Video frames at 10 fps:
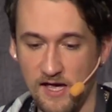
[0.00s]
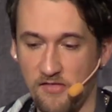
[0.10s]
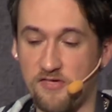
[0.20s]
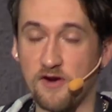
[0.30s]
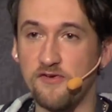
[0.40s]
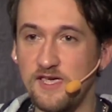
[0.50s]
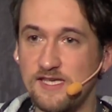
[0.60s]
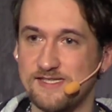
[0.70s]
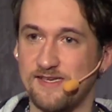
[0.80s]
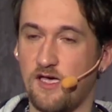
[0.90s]
there
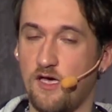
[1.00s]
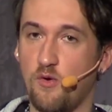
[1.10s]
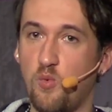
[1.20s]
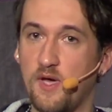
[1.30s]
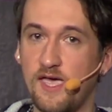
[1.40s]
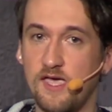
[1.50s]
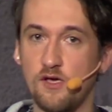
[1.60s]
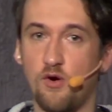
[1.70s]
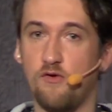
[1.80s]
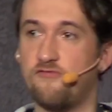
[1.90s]
is a
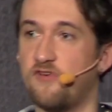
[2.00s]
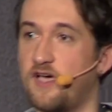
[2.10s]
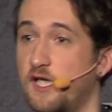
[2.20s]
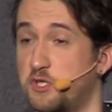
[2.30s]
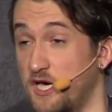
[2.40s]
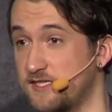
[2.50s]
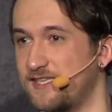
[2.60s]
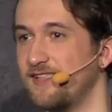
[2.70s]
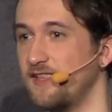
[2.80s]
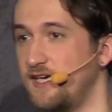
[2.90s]
way of
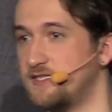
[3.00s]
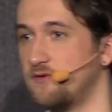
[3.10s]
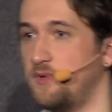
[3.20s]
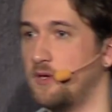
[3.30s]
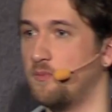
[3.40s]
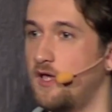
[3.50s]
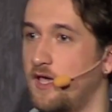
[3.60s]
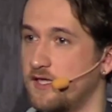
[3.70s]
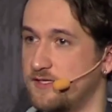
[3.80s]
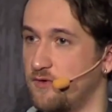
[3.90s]
adjusting a laser beam.
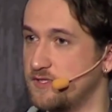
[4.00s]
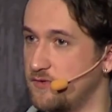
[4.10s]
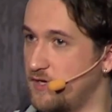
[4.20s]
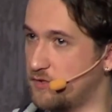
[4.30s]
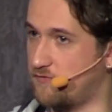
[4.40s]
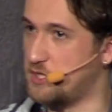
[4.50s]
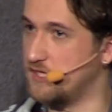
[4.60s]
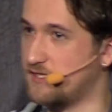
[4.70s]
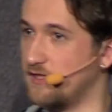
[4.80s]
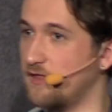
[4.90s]
There is a way of
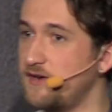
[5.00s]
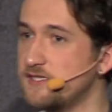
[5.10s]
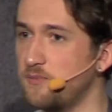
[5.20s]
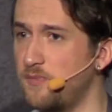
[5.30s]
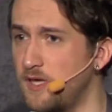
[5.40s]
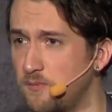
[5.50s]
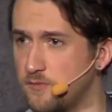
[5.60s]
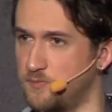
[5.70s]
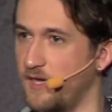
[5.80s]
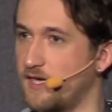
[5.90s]
adjusting a laser beam
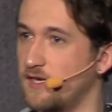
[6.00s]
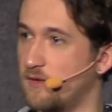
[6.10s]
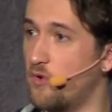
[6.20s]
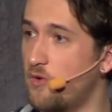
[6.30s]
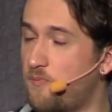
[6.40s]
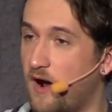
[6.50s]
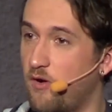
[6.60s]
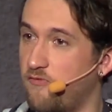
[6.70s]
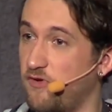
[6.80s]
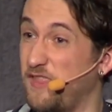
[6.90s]
to making it more
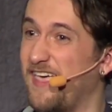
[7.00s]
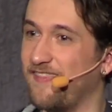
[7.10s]
powerful, and